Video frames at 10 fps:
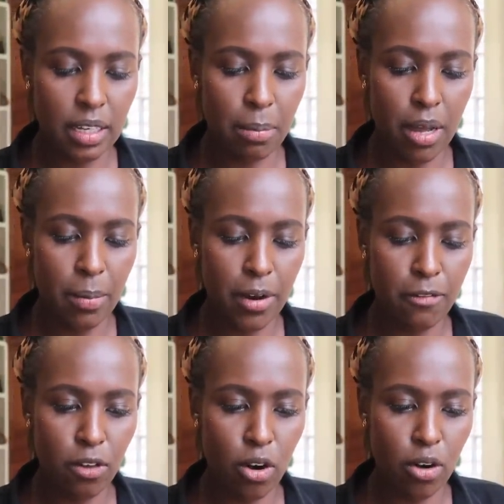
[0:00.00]

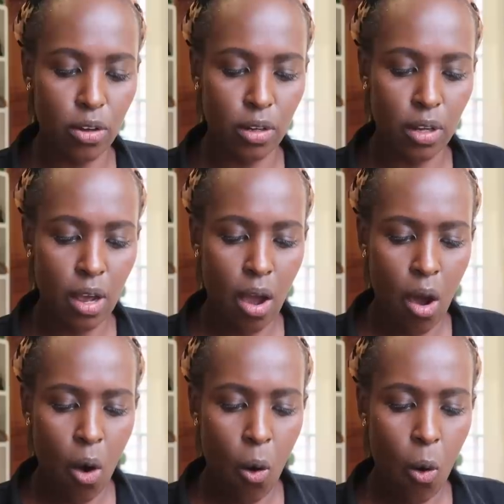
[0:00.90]
Suburban floral.
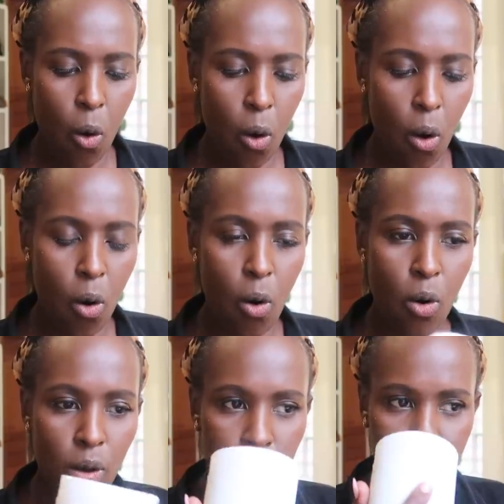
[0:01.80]

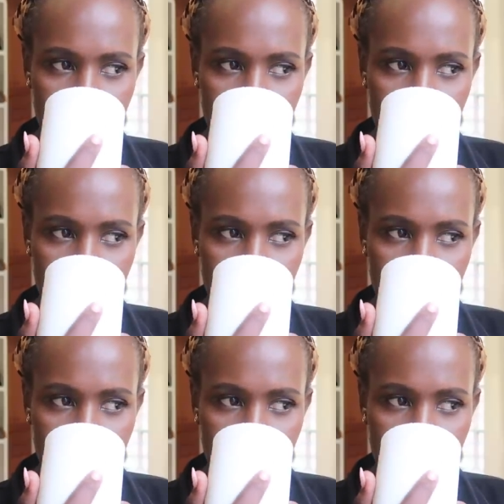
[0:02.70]
Woo.